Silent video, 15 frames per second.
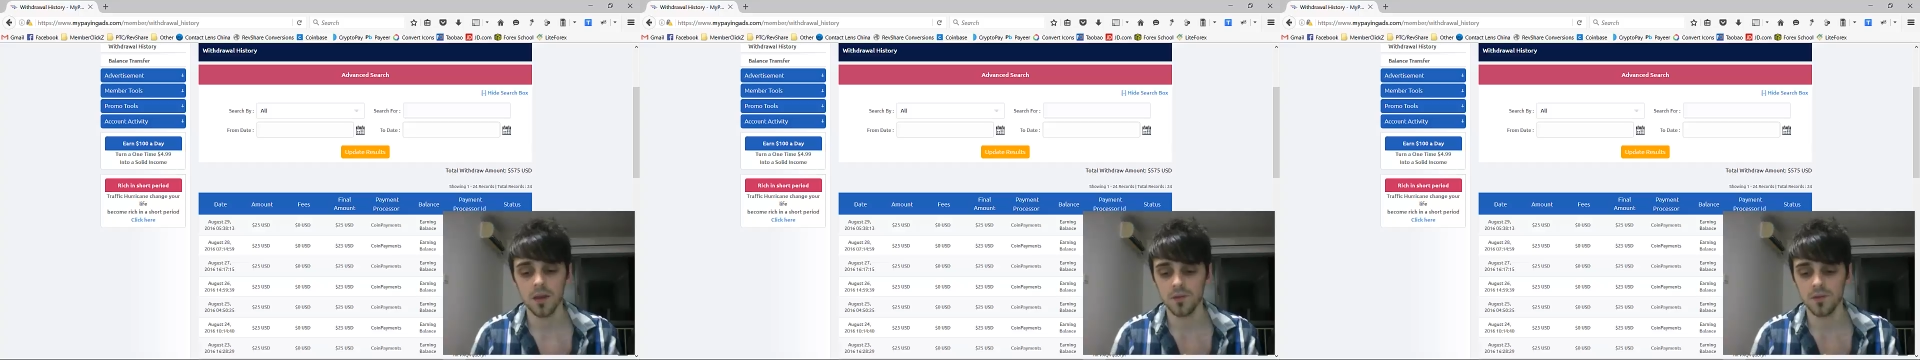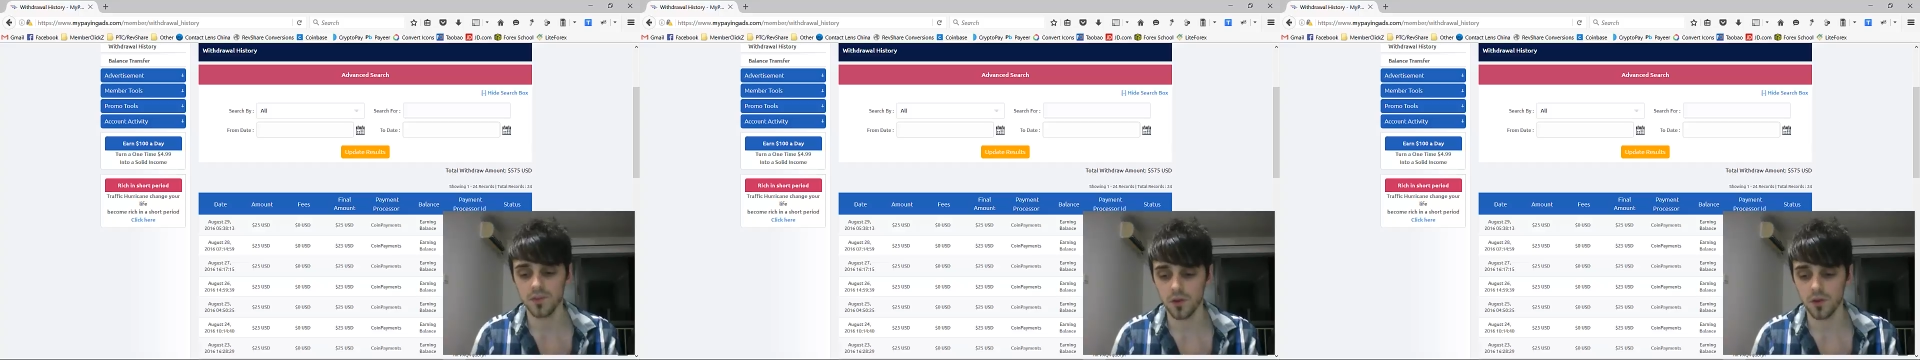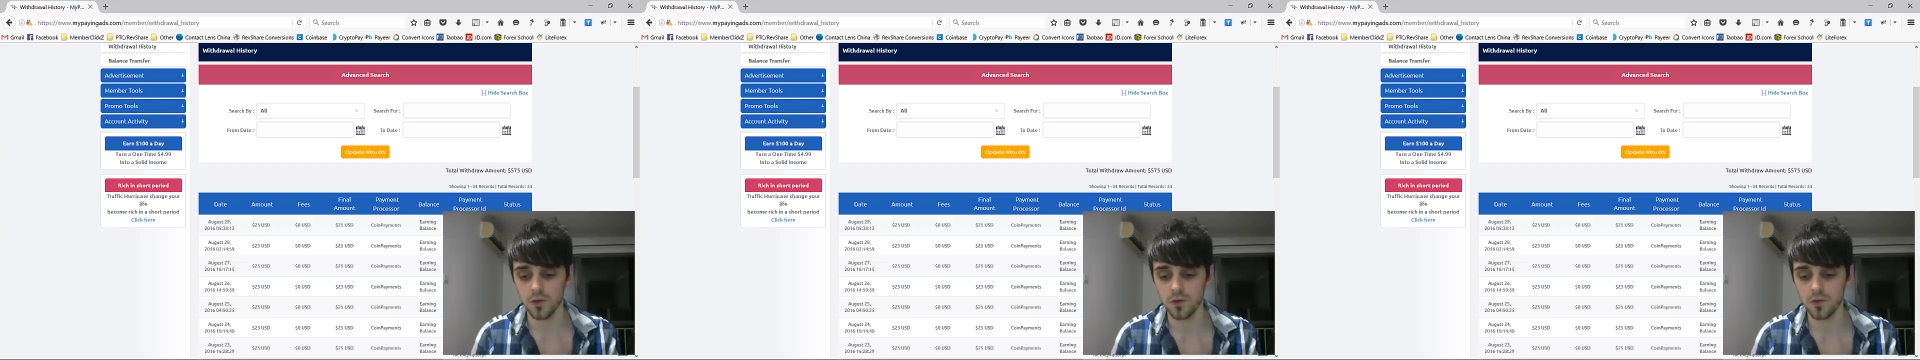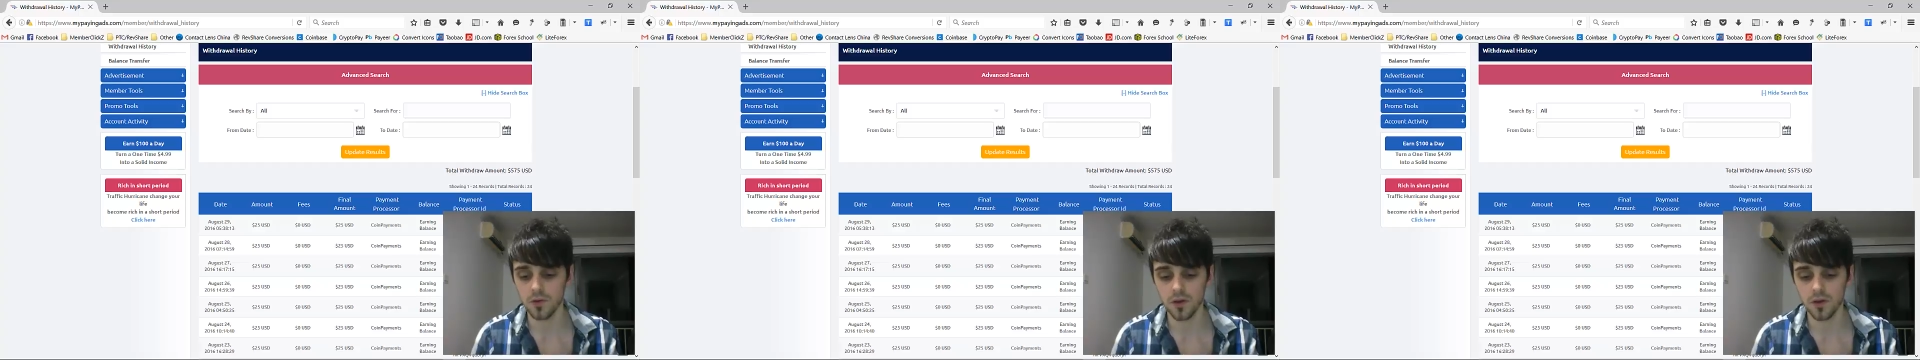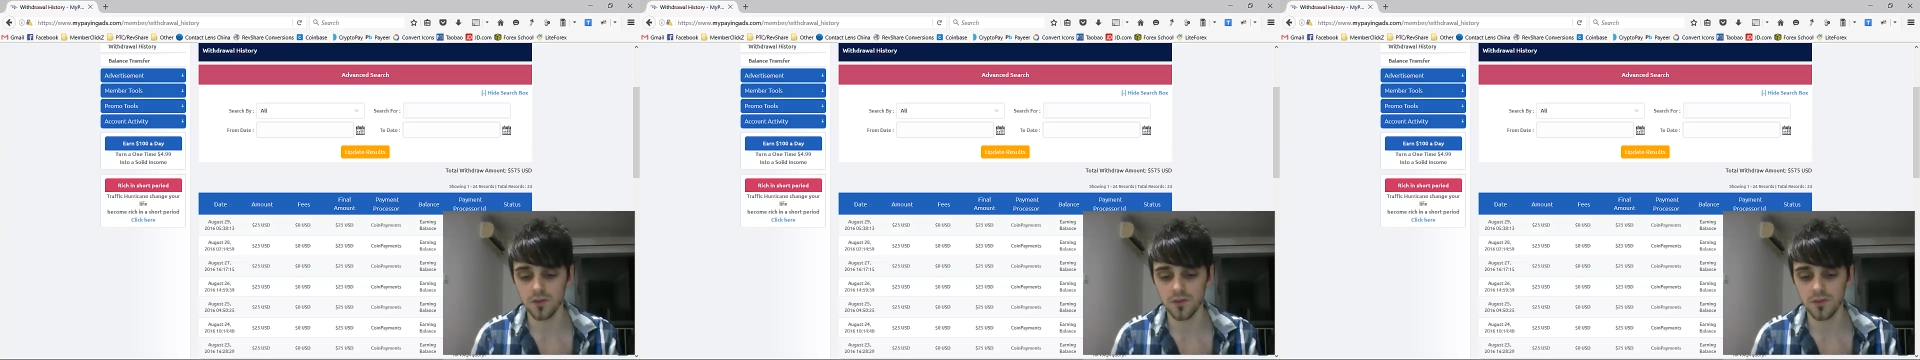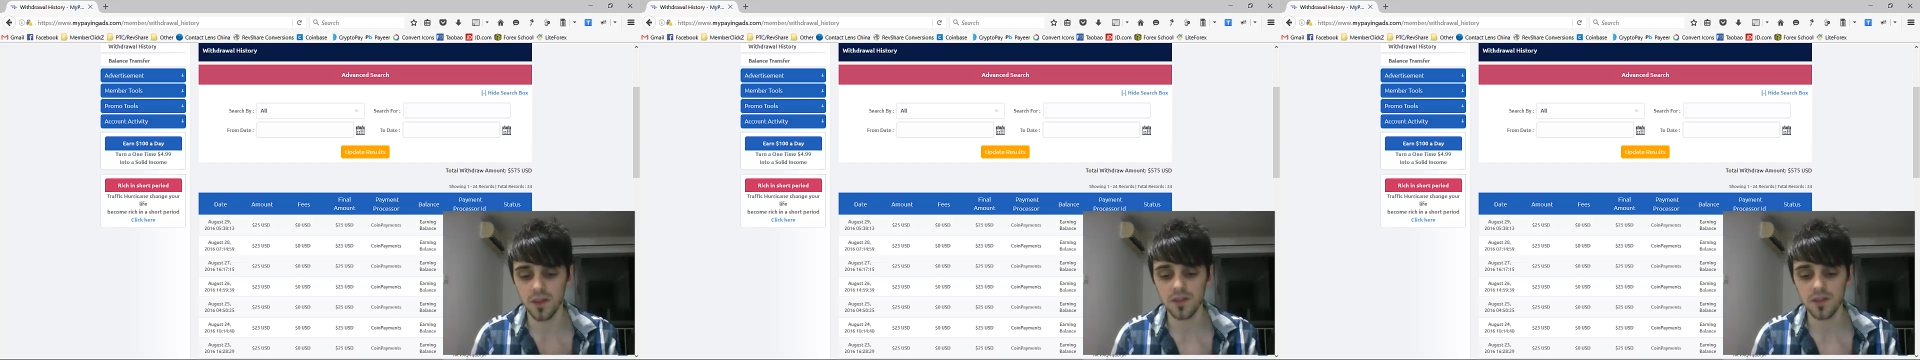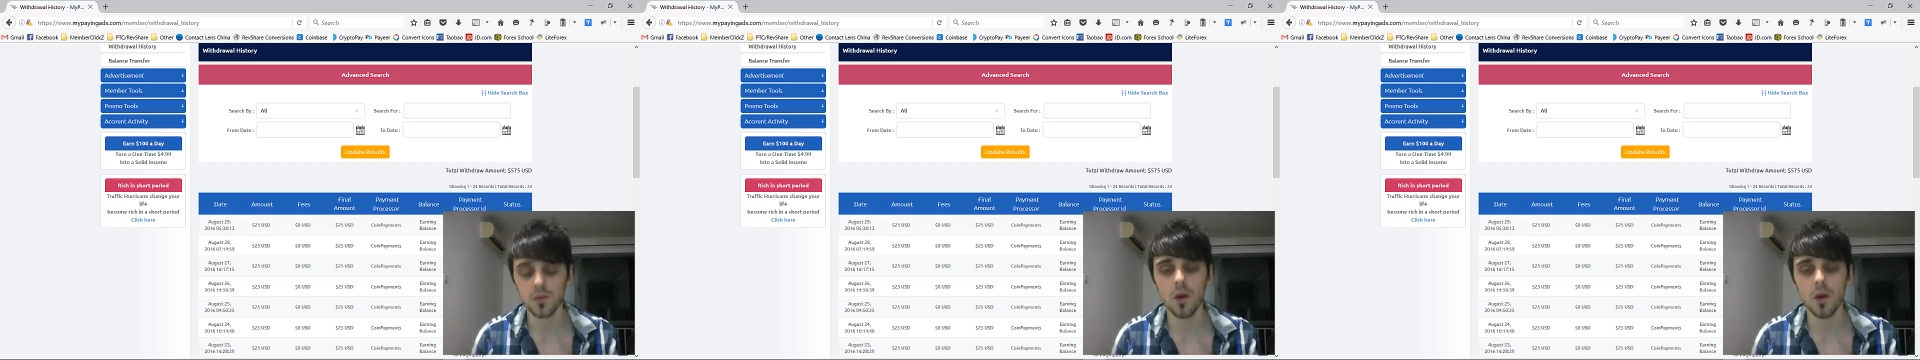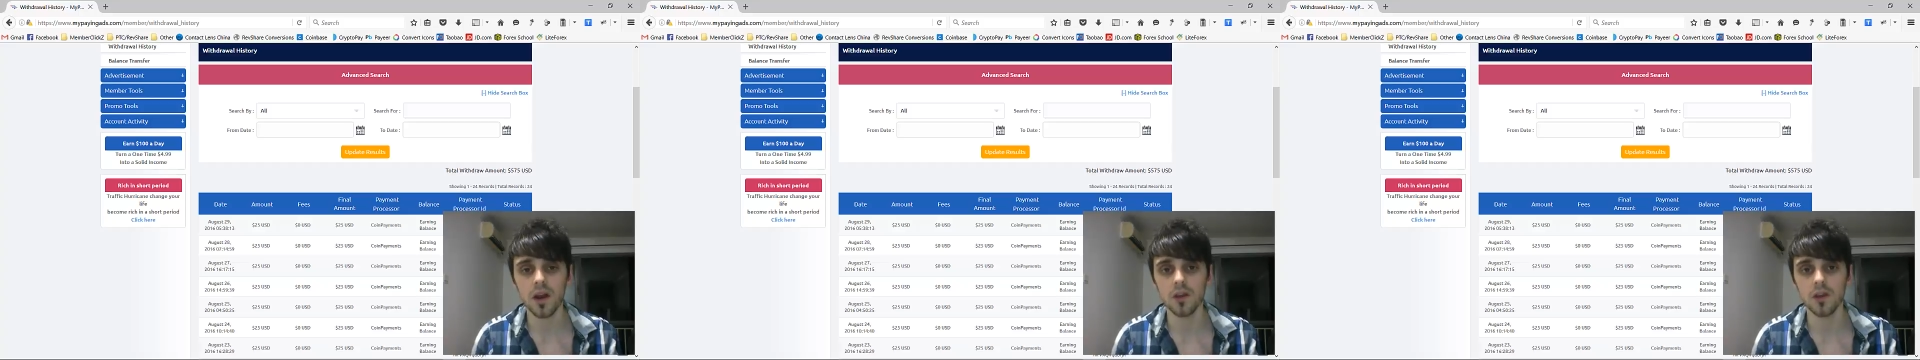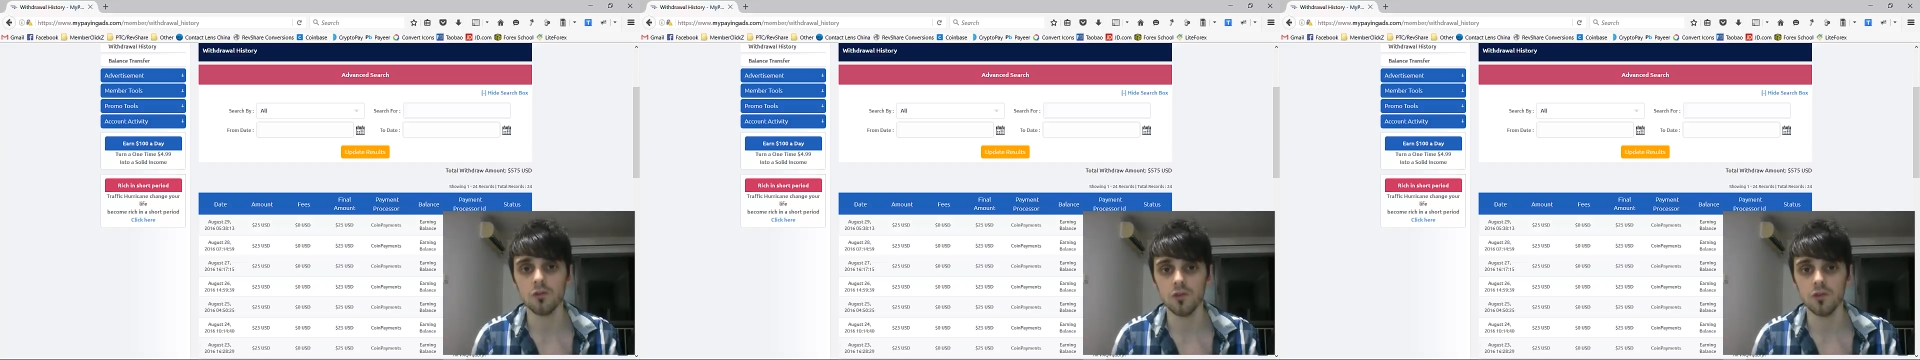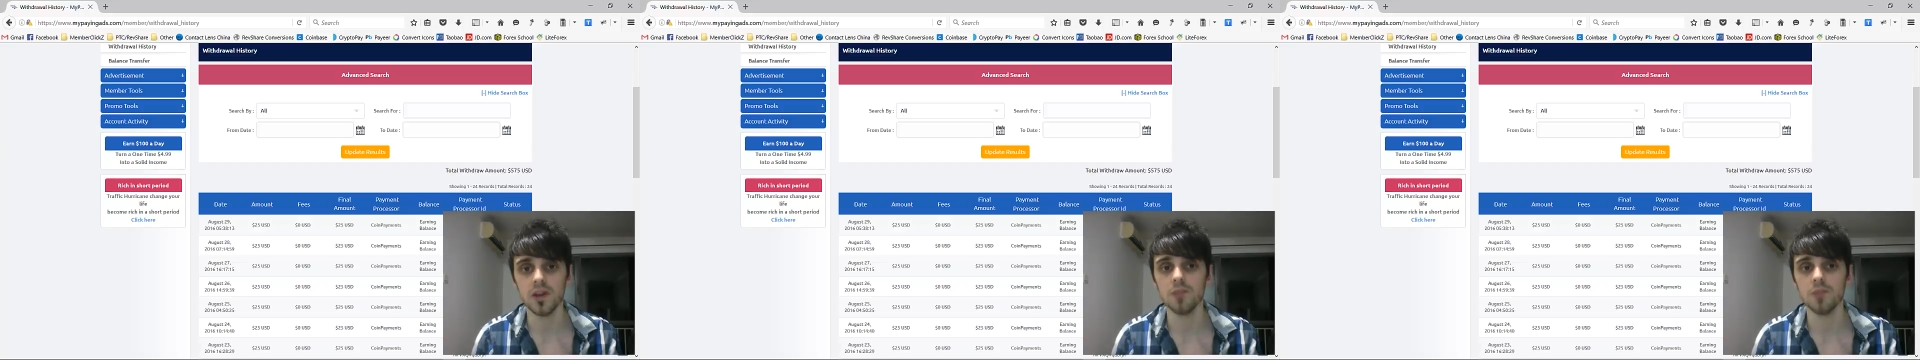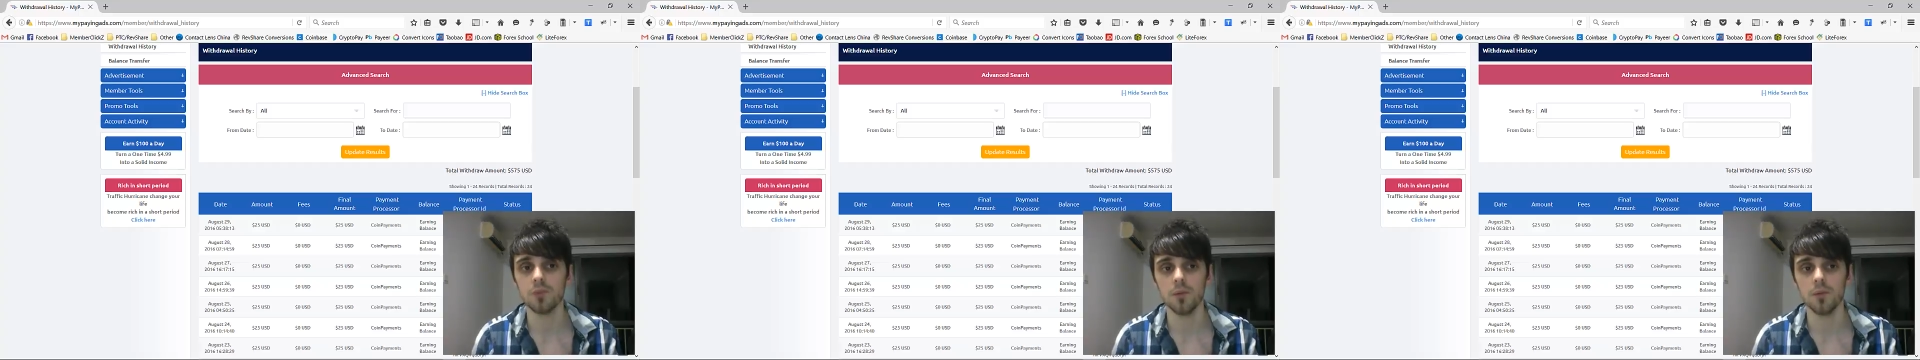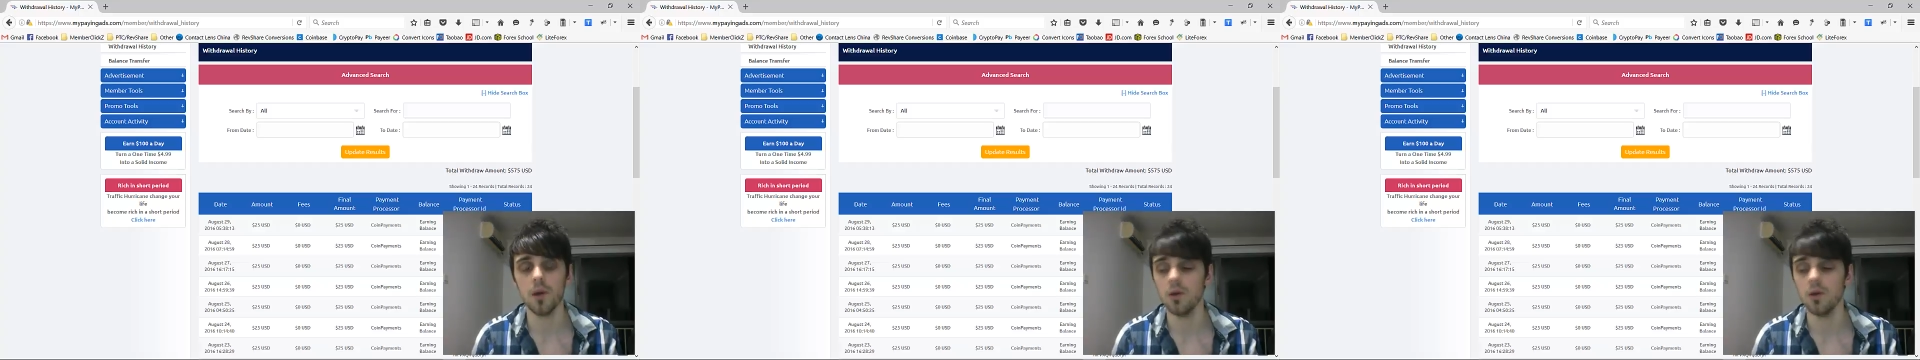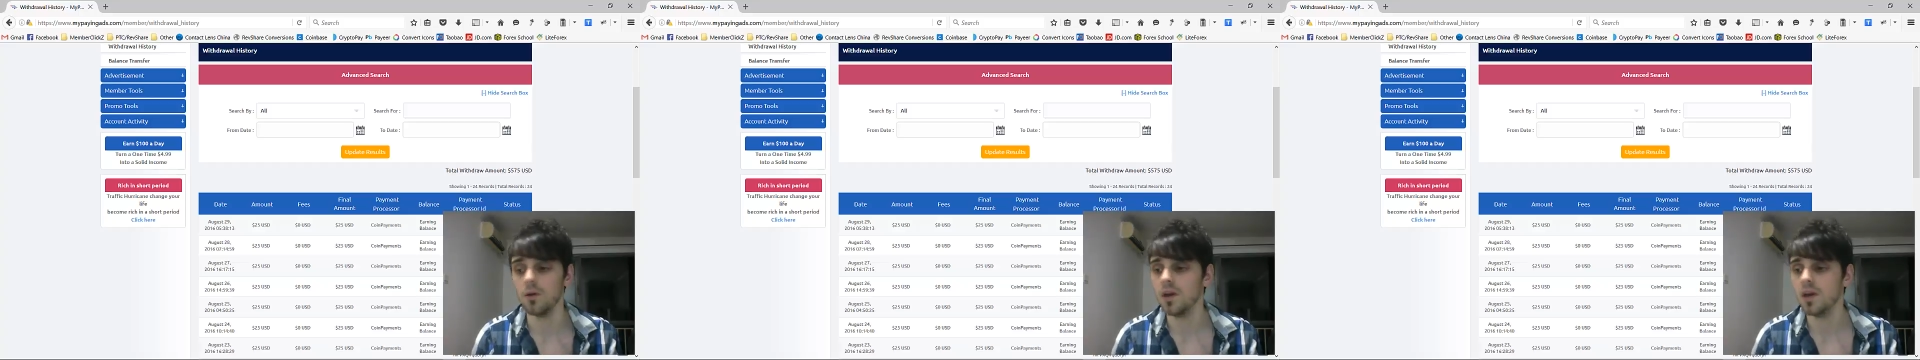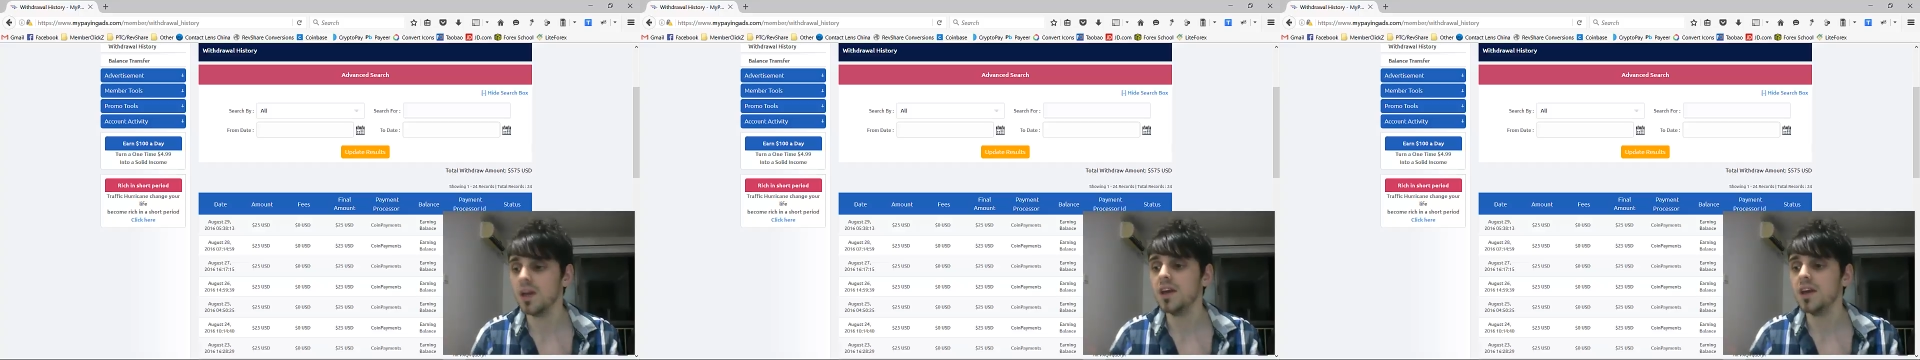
So that's why I don't really promote